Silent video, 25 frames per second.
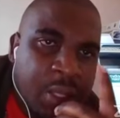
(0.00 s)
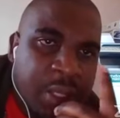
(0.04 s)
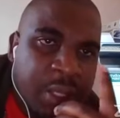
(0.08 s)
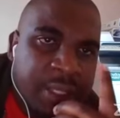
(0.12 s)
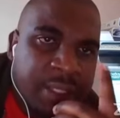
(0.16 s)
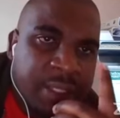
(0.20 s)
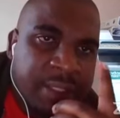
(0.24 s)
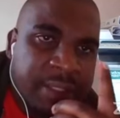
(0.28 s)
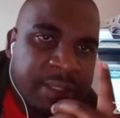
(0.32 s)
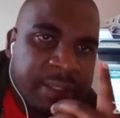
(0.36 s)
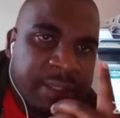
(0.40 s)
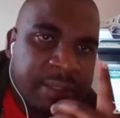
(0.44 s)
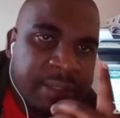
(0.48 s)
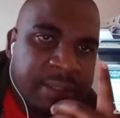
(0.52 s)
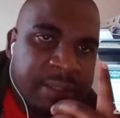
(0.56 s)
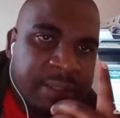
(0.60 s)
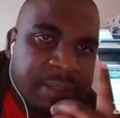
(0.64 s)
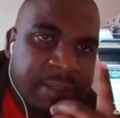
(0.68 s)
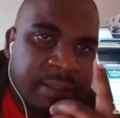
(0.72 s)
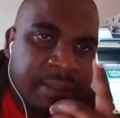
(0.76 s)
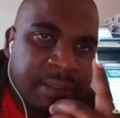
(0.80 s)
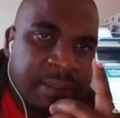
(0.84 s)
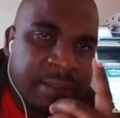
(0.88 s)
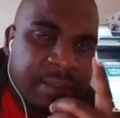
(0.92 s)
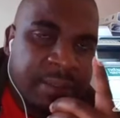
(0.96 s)

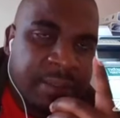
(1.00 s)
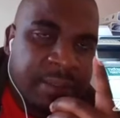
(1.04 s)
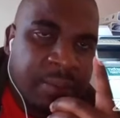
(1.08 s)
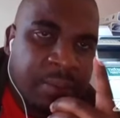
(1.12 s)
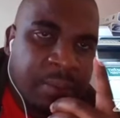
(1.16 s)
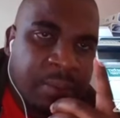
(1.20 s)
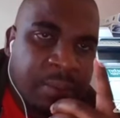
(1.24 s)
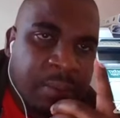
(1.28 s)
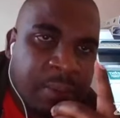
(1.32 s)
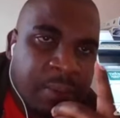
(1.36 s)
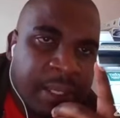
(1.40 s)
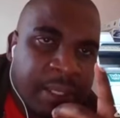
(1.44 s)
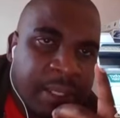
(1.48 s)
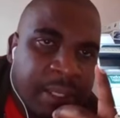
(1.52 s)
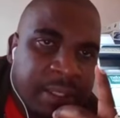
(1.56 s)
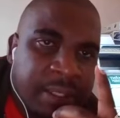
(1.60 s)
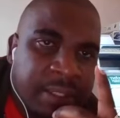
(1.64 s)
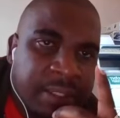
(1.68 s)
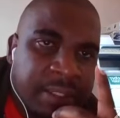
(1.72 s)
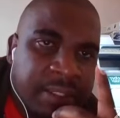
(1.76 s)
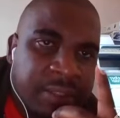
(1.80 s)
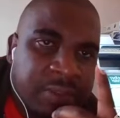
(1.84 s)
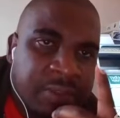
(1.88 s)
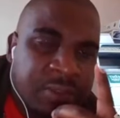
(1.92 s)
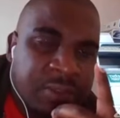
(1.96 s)
is one
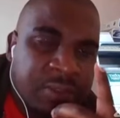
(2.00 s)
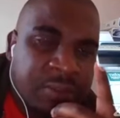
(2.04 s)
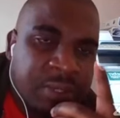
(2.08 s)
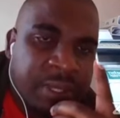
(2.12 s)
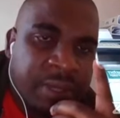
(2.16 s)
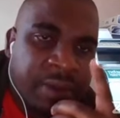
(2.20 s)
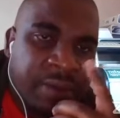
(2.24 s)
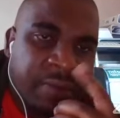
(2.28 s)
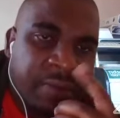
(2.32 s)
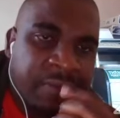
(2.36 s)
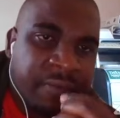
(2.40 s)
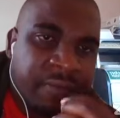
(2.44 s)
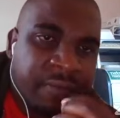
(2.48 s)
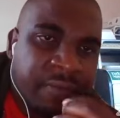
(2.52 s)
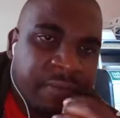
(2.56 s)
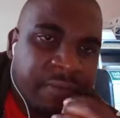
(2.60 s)
is to have